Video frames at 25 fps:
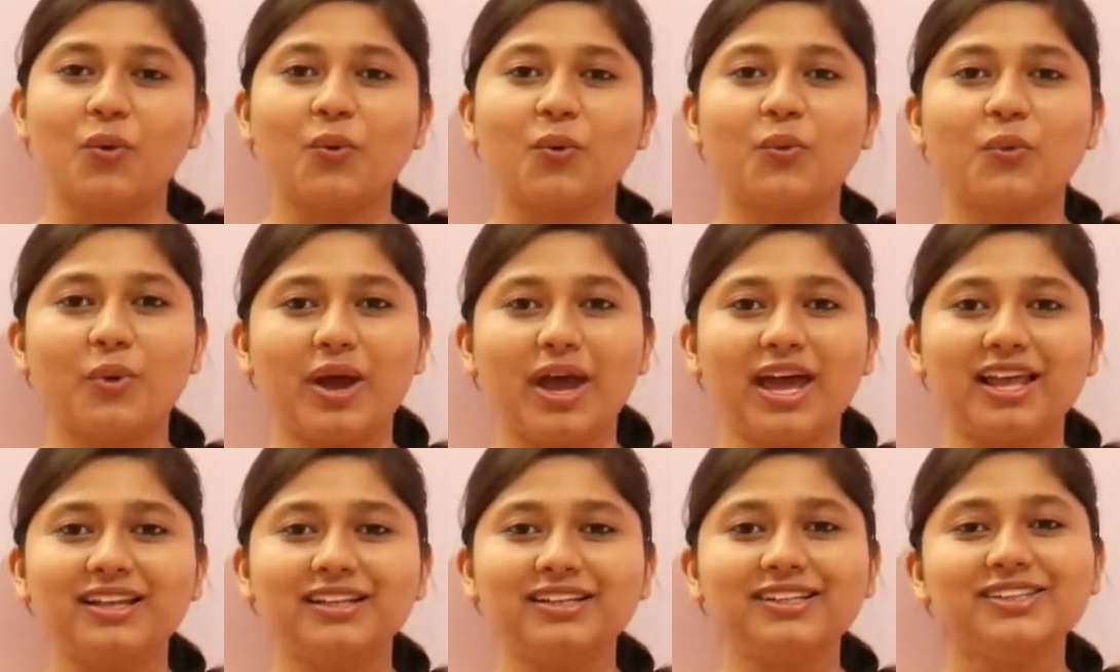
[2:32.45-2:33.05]

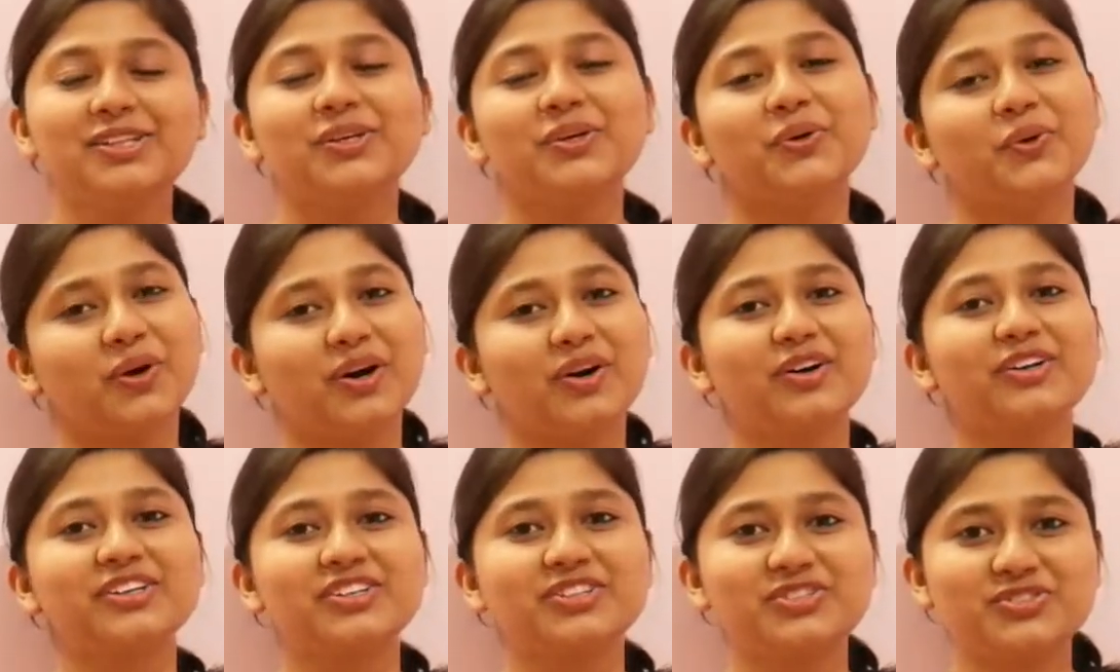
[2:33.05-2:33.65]
Well, you
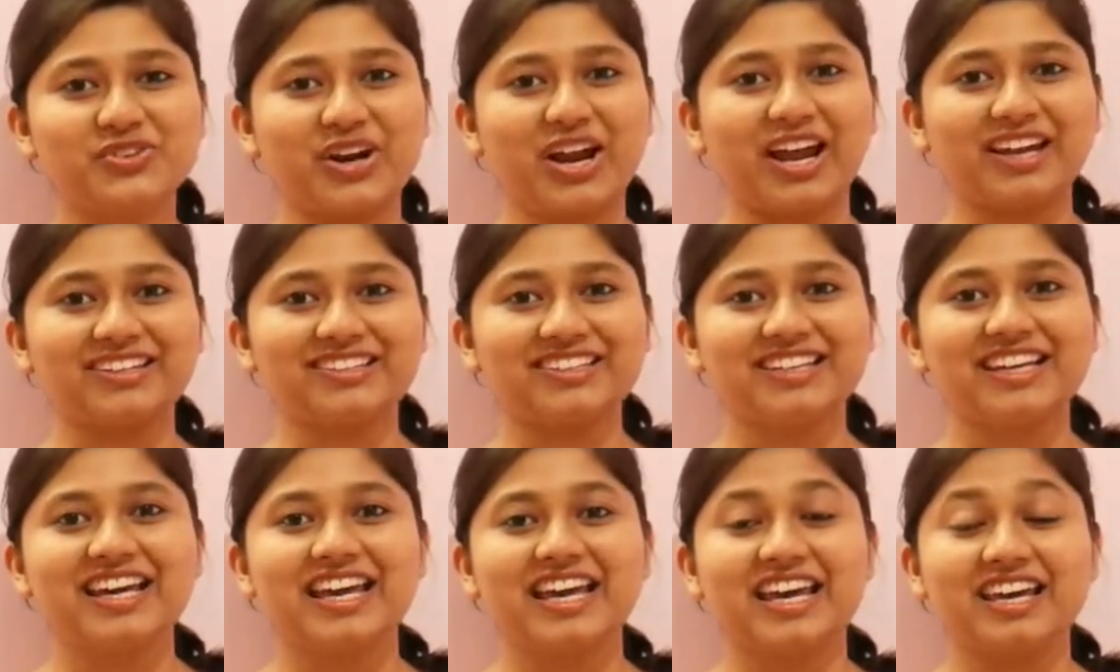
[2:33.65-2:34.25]
heard it
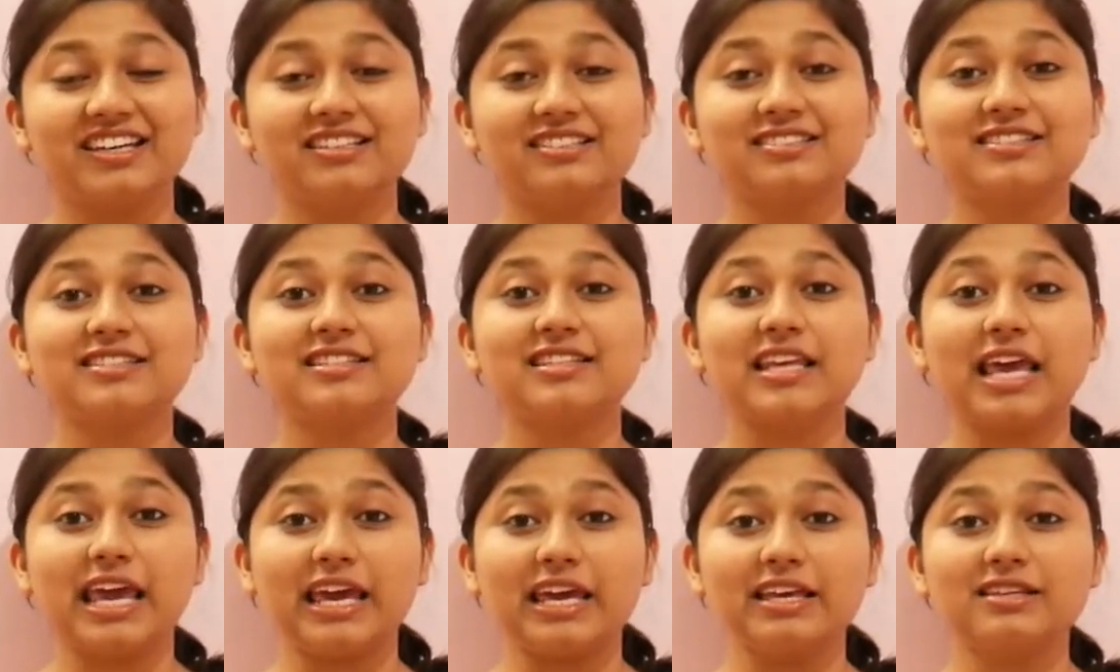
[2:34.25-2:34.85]
right.
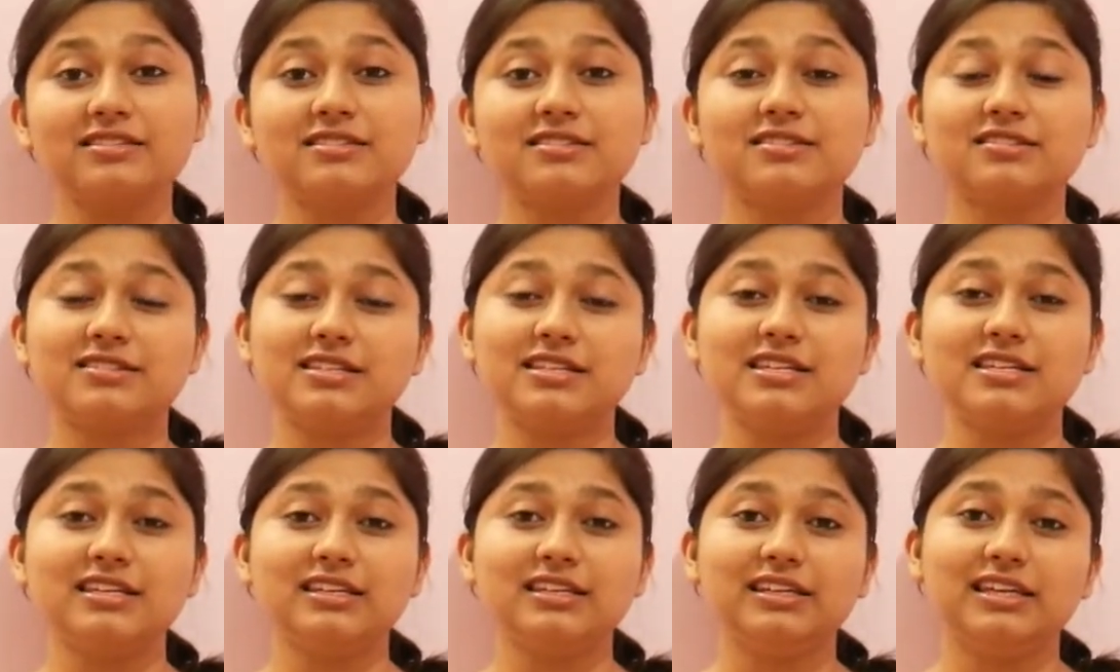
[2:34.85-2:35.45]
It's
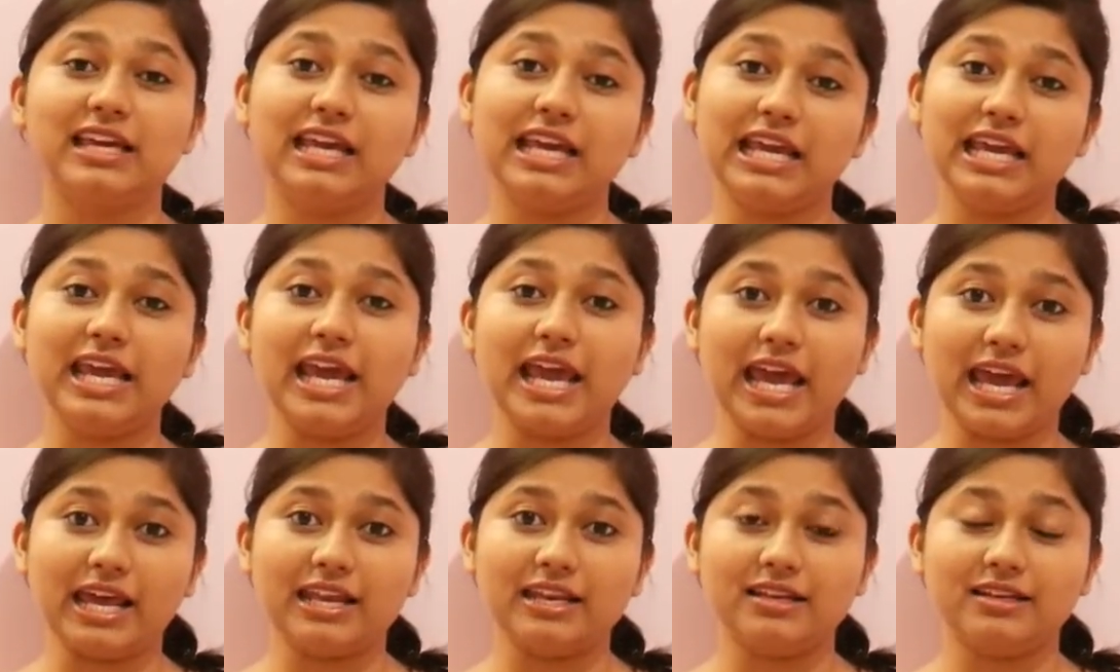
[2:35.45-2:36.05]

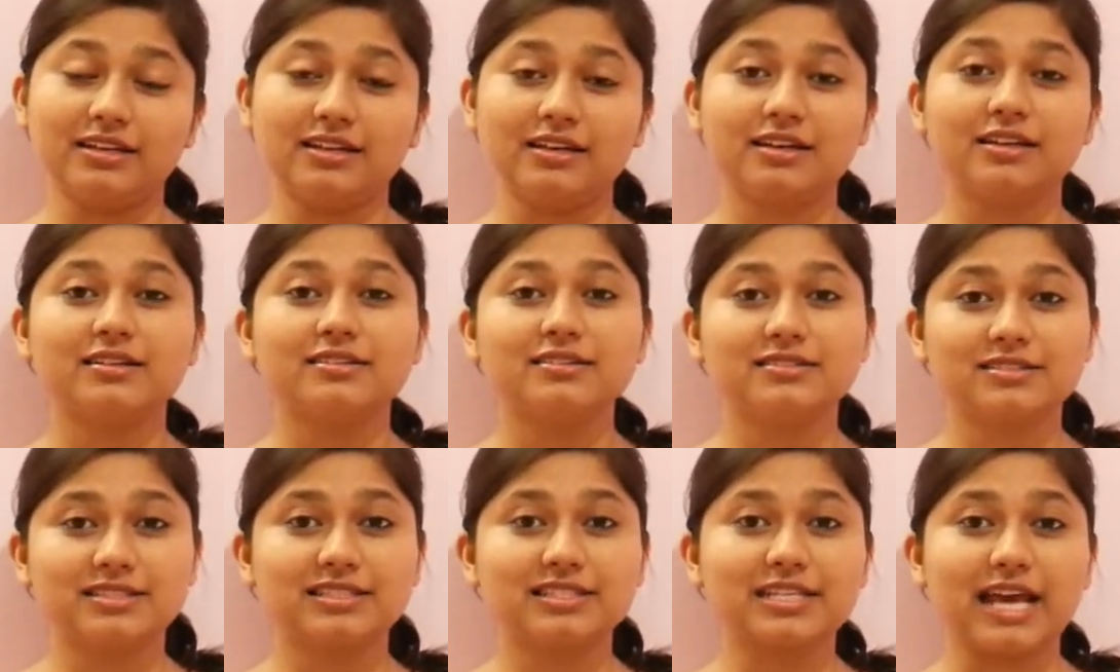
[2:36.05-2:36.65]
S-T-A-N,
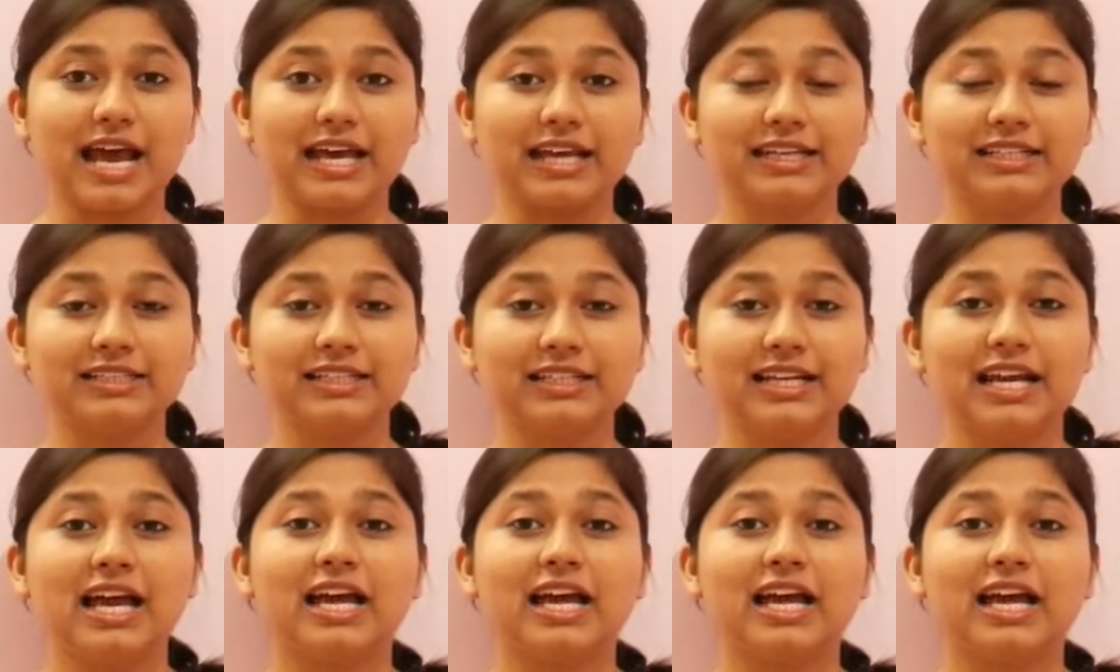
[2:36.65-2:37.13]
stan.